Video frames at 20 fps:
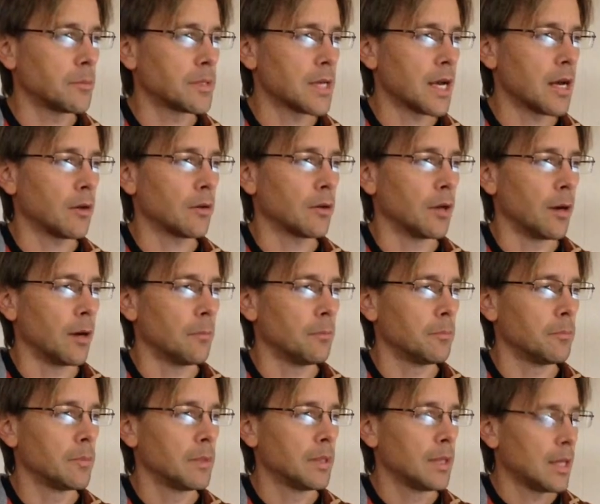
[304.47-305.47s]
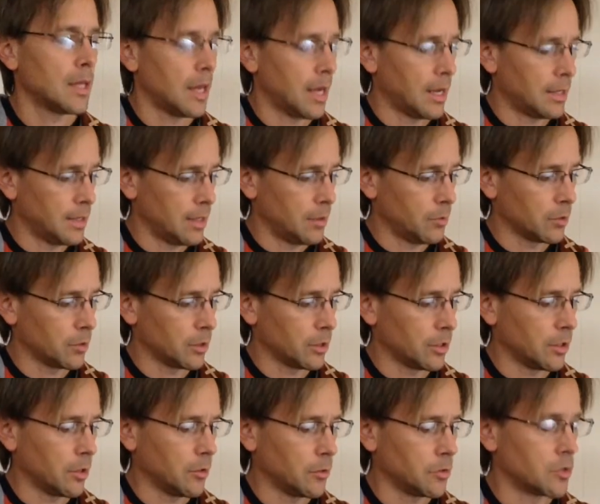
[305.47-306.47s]
down, up, and then we're going
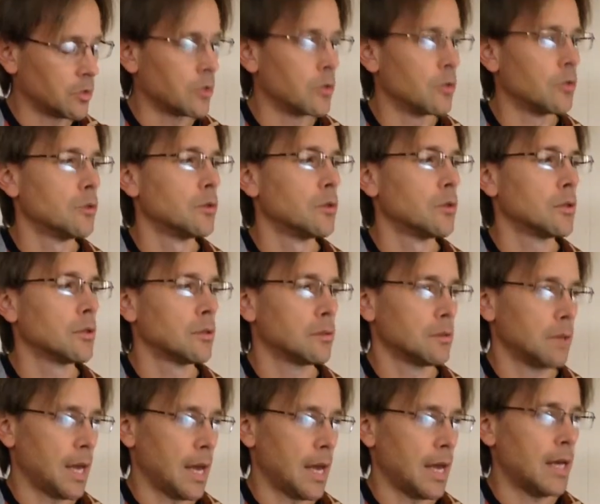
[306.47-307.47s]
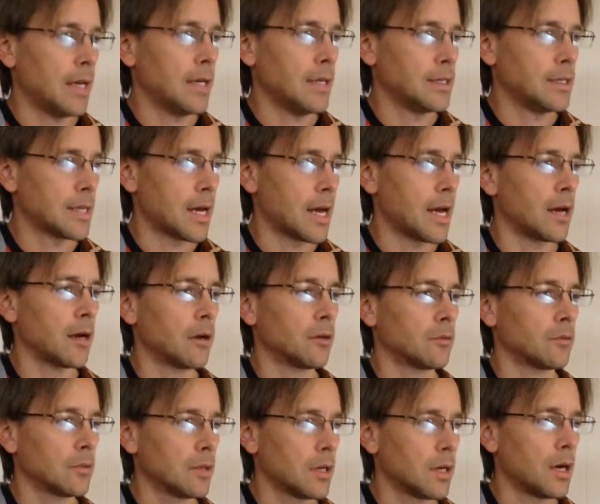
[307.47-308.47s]
to go to A,
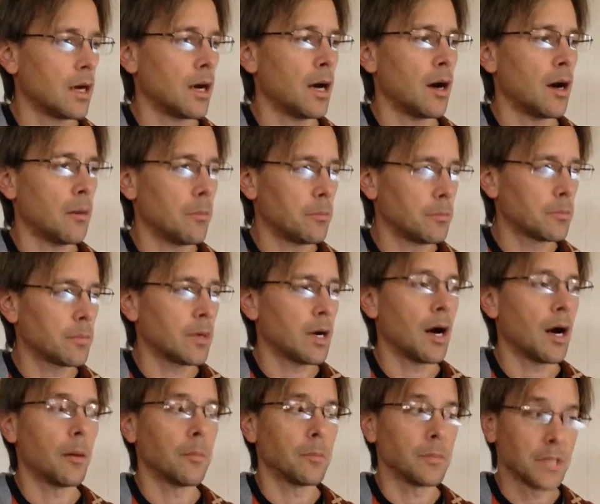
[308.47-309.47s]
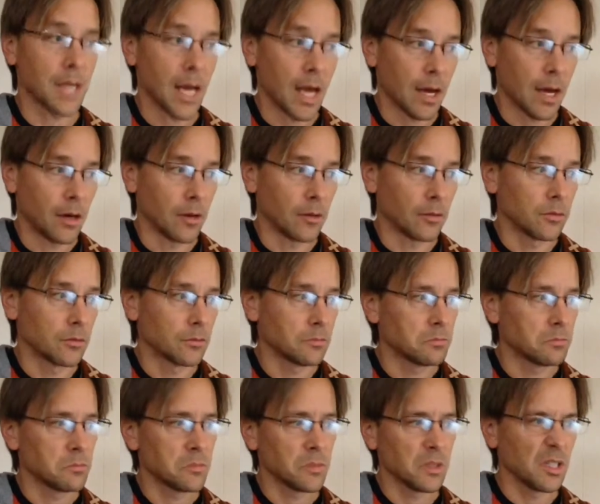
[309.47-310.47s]
down, up,
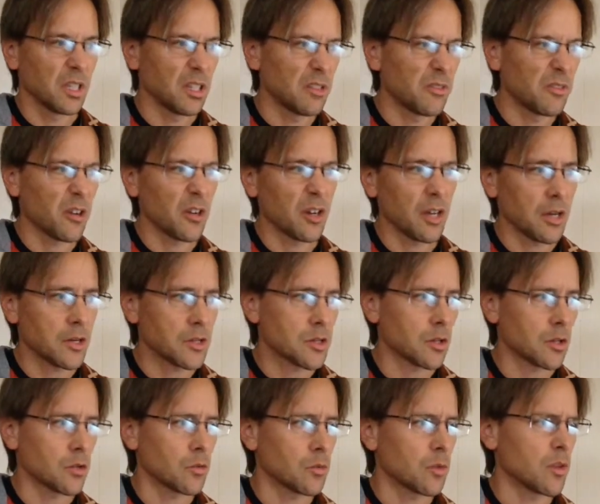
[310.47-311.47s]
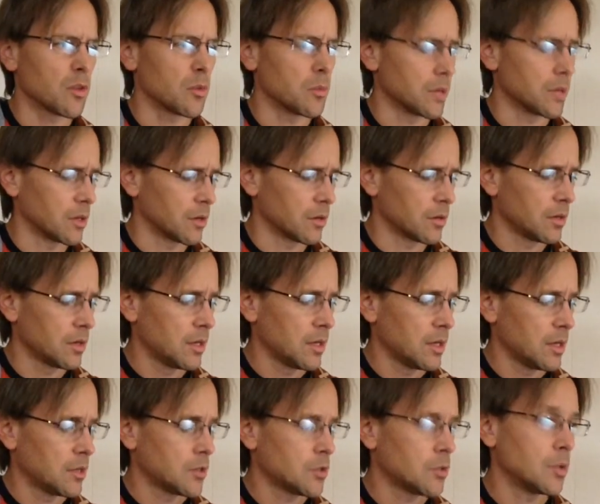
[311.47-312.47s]
down. A little variation on the rhythm here.
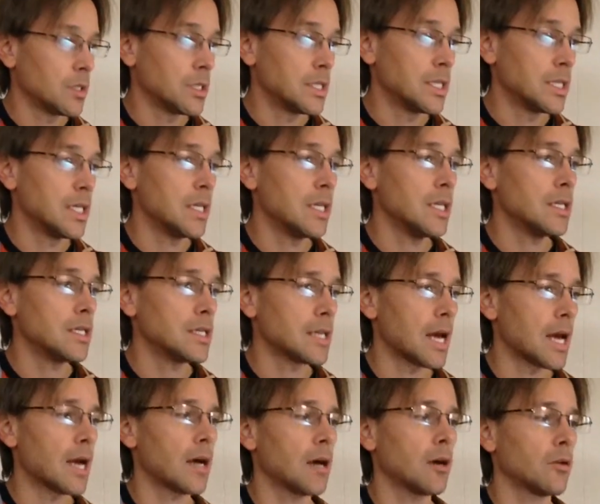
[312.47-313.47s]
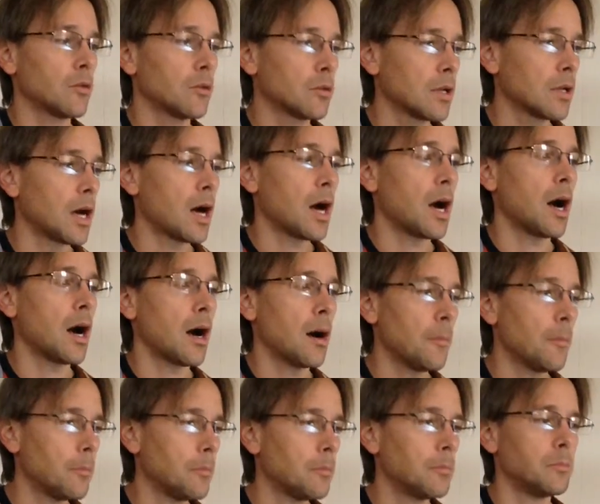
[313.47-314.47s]
To a D, down,
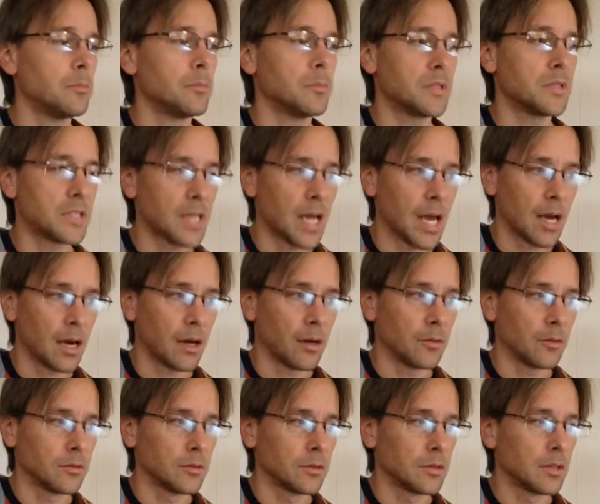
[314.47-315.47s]
up, down,